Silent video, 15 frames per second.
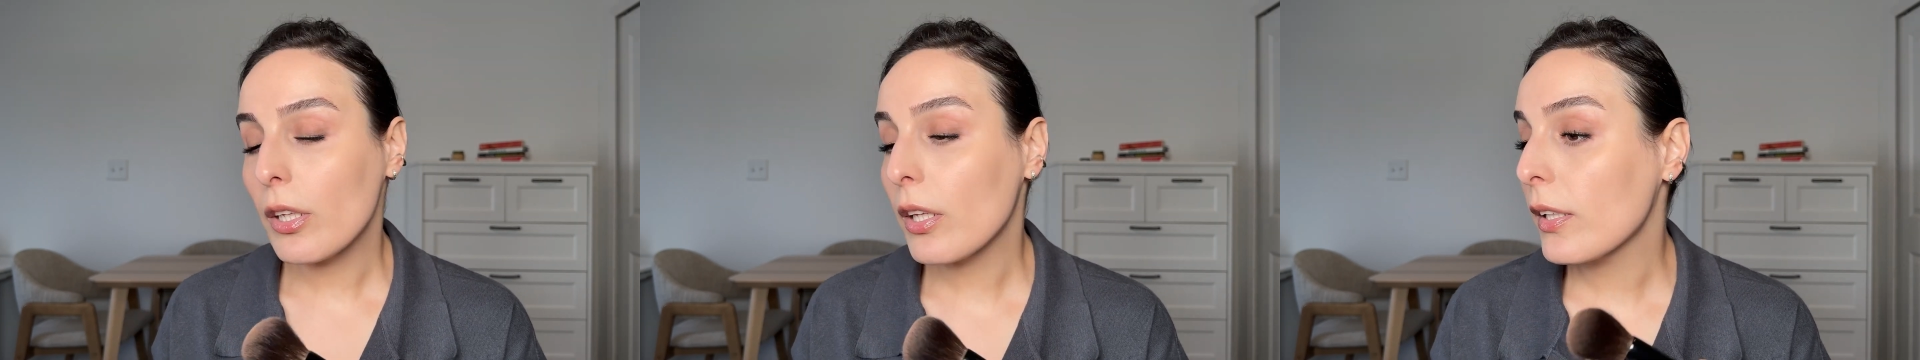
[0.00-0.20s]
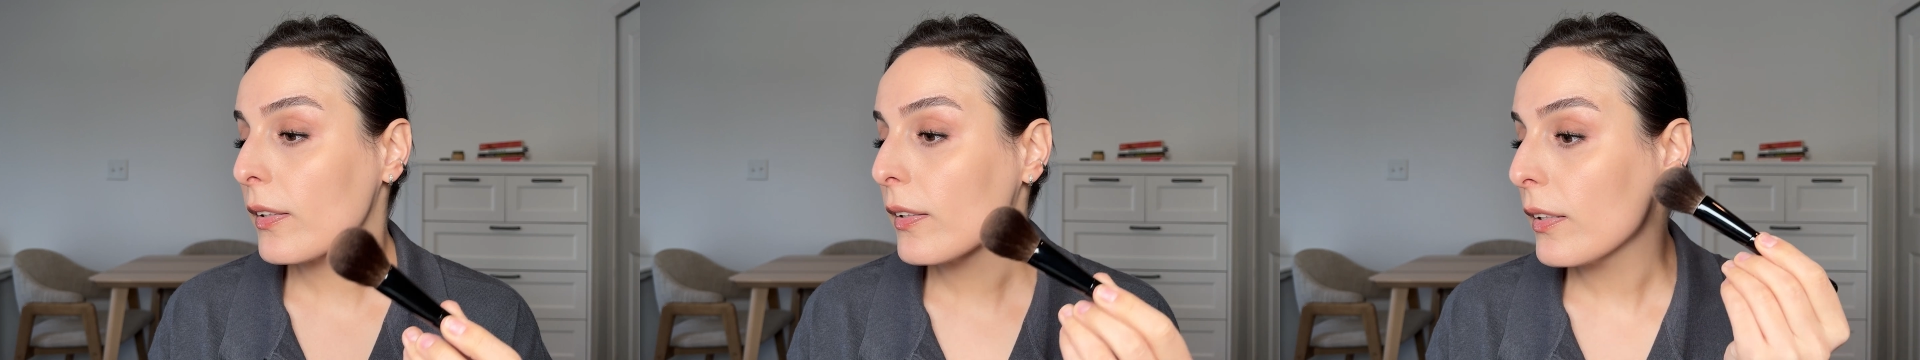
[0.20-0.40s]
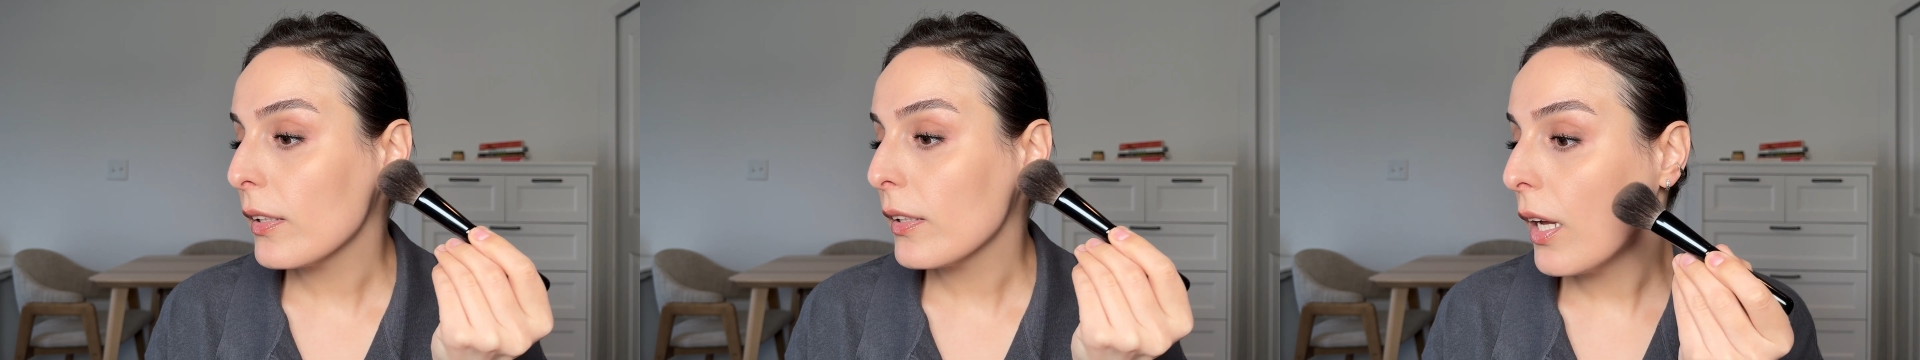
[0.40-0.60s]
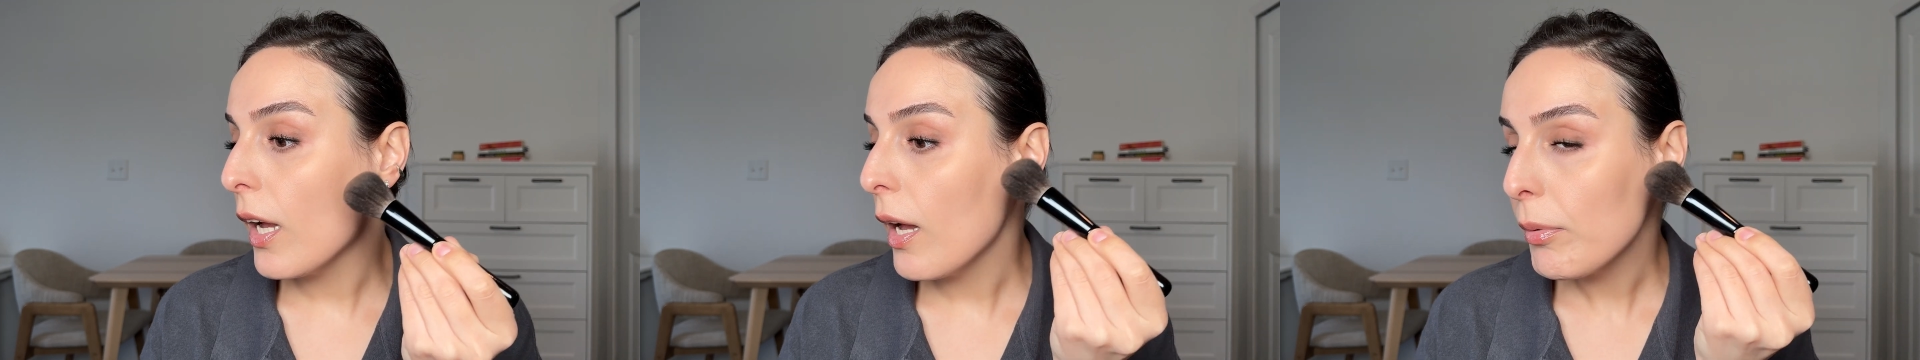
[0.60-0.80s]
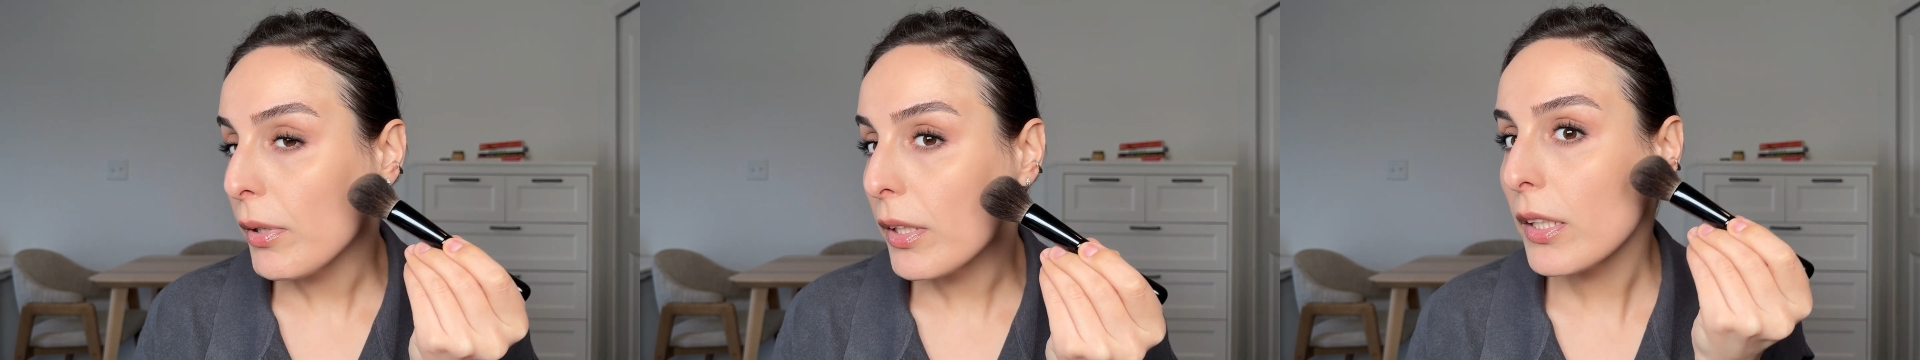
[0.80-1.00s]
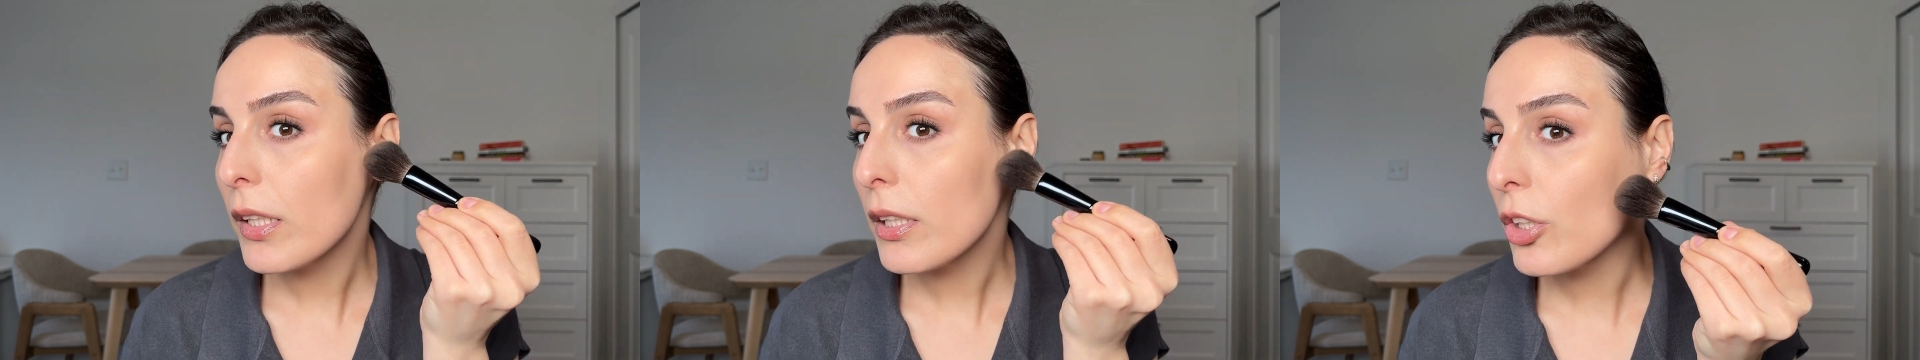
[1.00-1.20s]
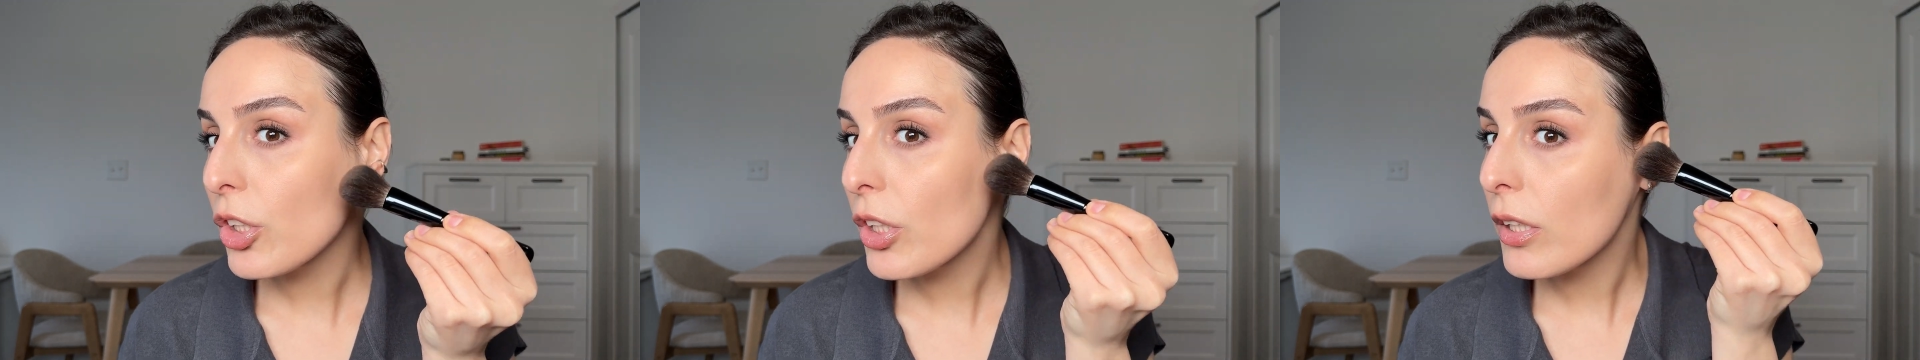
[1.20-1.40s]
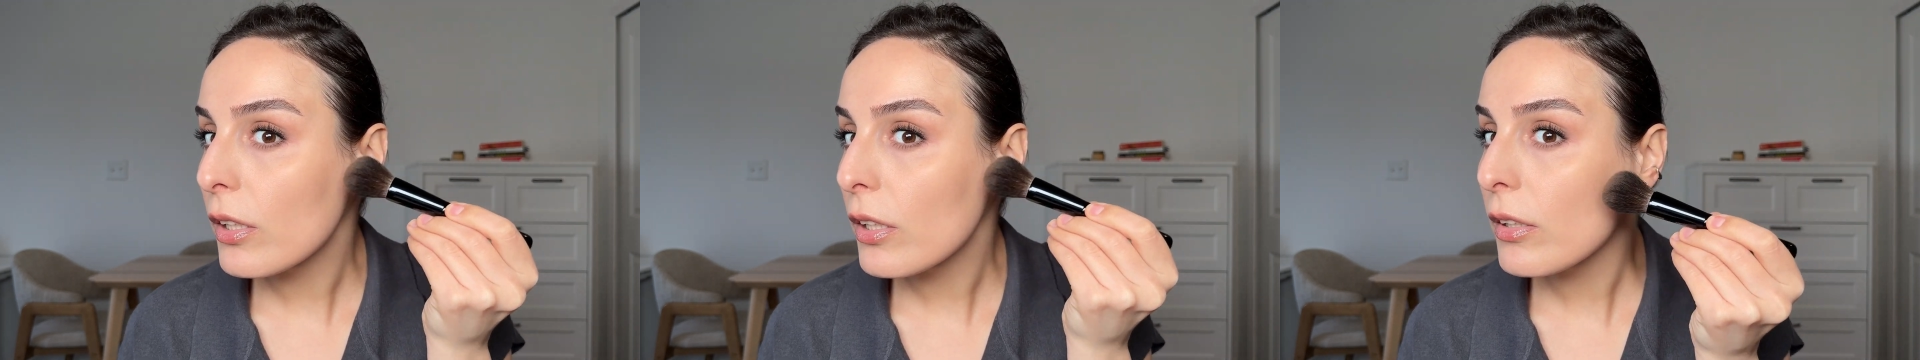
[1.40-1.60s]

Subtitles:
Let's see the application.